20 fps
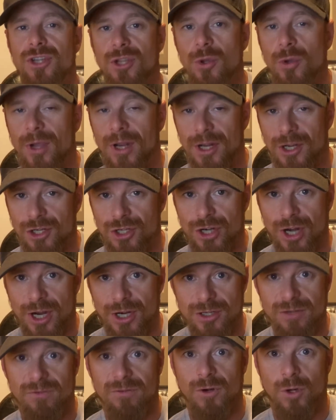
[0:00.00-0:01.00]
can
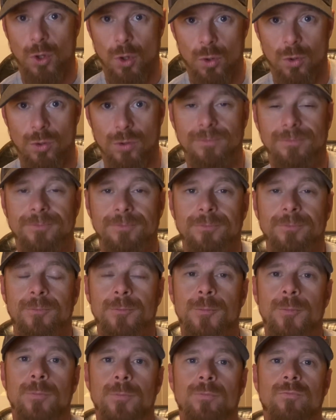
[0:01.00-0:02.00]
exchange it for gold.
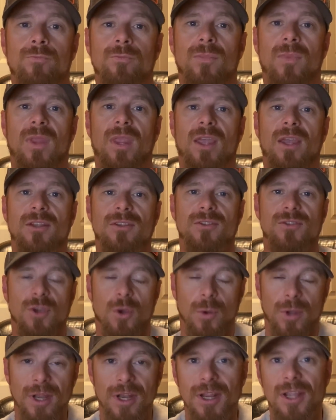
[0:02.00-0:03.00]
And
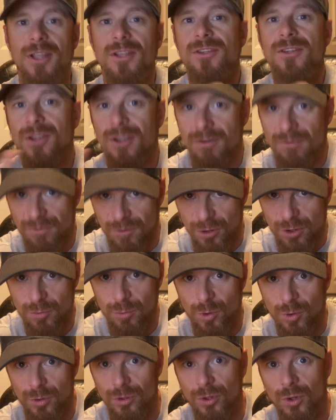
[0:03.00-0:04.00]
so it is
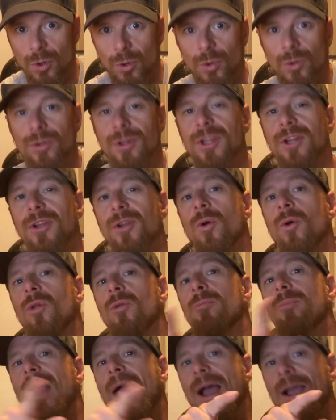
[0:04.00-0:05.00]
convertible to gold, and
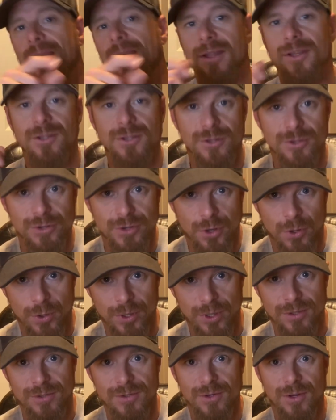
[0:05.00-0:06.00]
gold back into
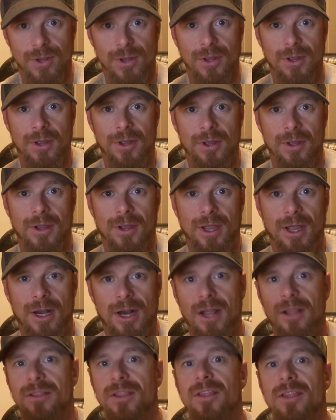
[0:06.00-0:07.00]
tokens. And
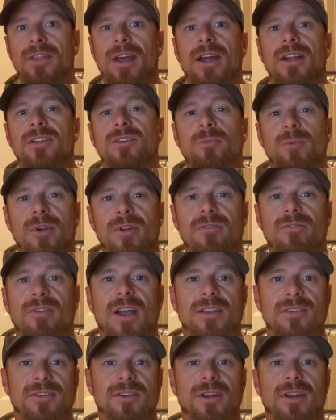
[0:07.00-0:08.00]
I think that is pretty
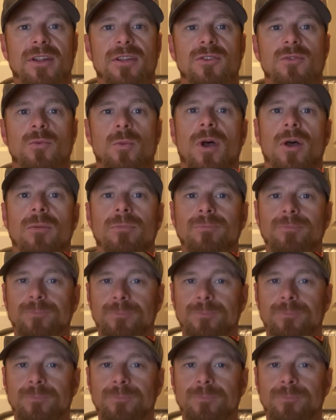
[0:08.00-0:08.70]
fascinating as well.